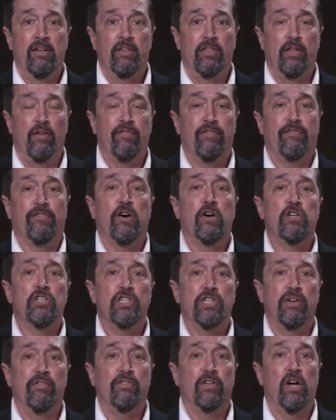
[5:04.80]
the
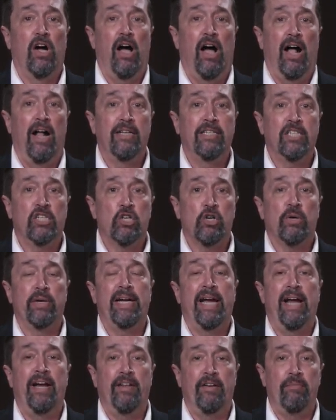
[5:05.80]
first of God's
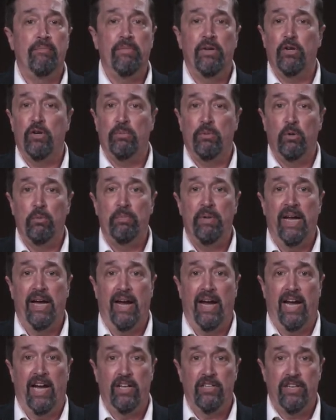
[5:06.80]
created mutable
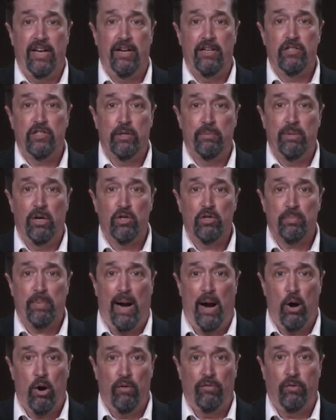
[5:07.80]
beings and is the most
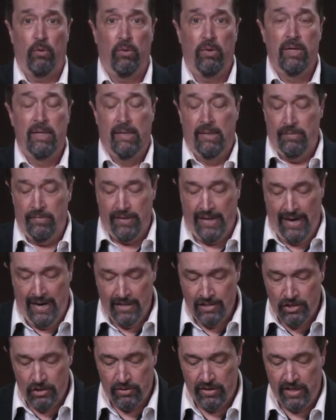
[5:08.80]
powerful? The
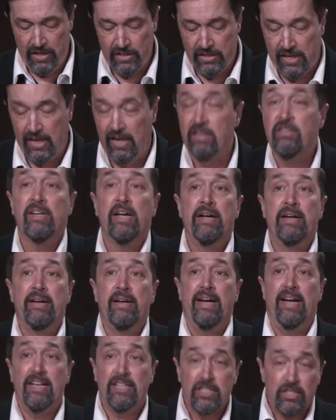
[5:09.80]
answer is because
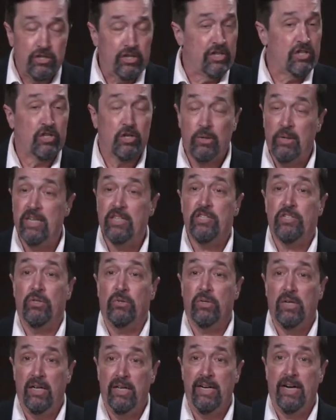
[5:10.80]
it's just crystal
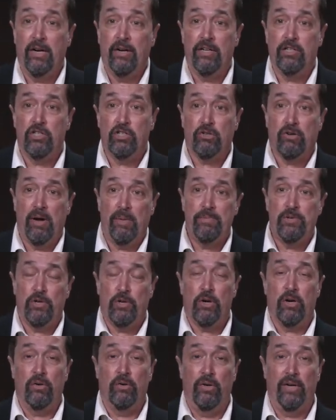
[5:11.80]
clear in
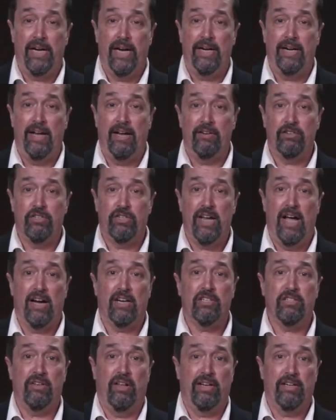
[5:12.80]
Scripture, looking at
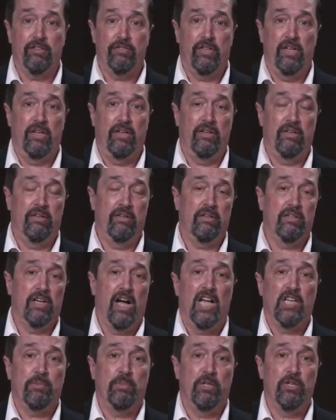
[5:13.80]
texts like the
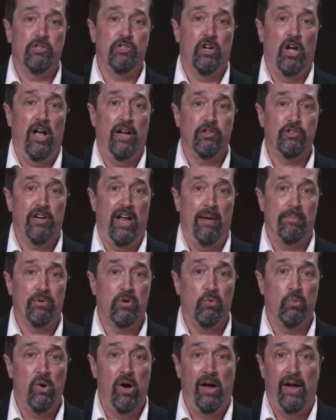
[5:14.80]
Gospel of John,
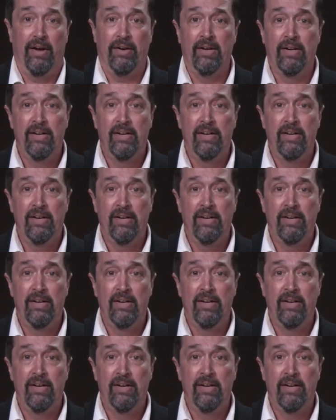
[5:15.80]
chapter 1.